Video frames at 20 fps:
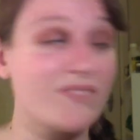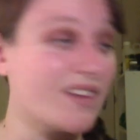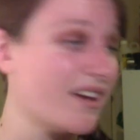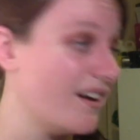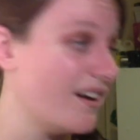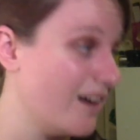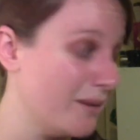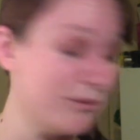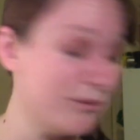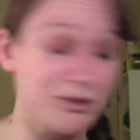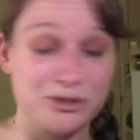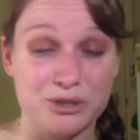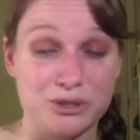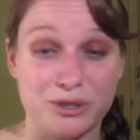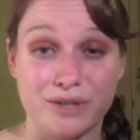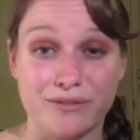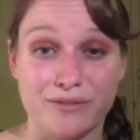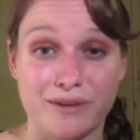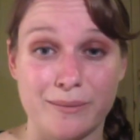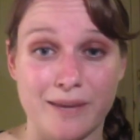I'm not sure
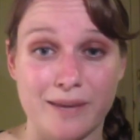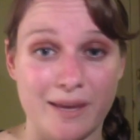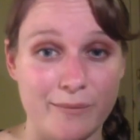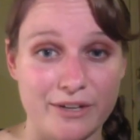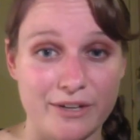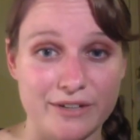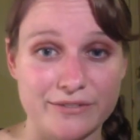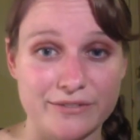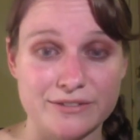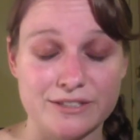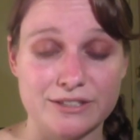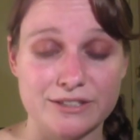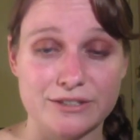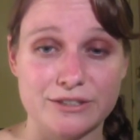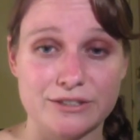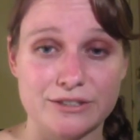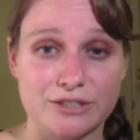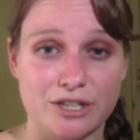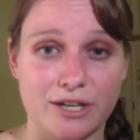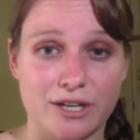if I'm game enough to
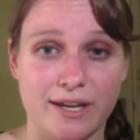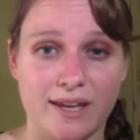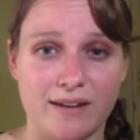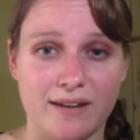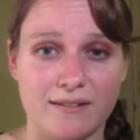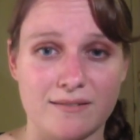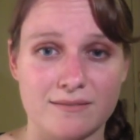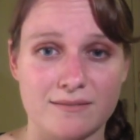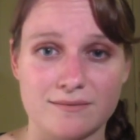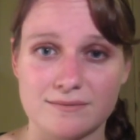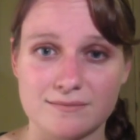try and